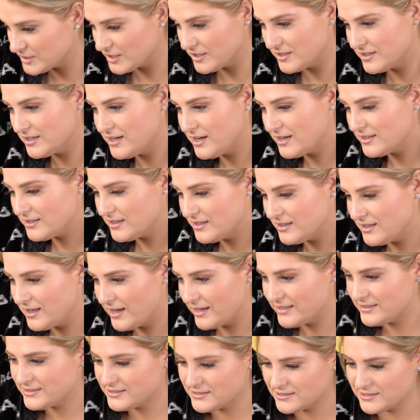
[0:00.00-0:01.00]
Turn on the
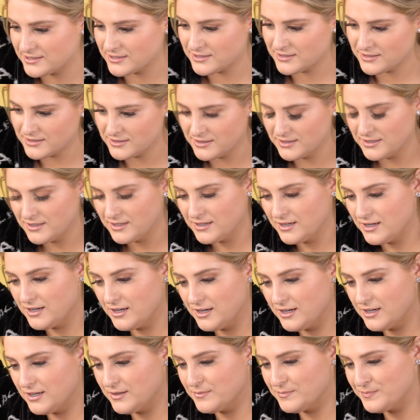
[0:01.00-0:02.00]
lights.
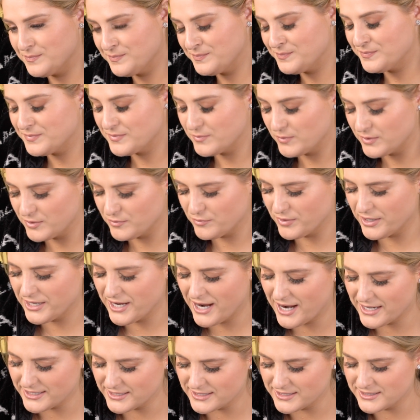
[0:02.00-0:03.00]
With
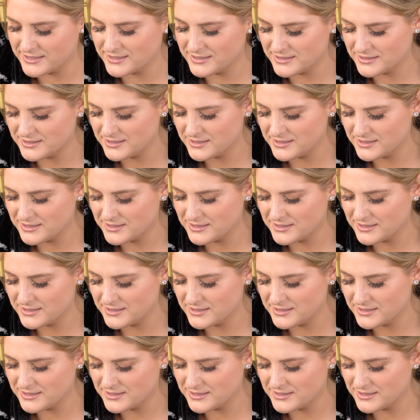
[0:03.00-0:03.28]
Rihanna.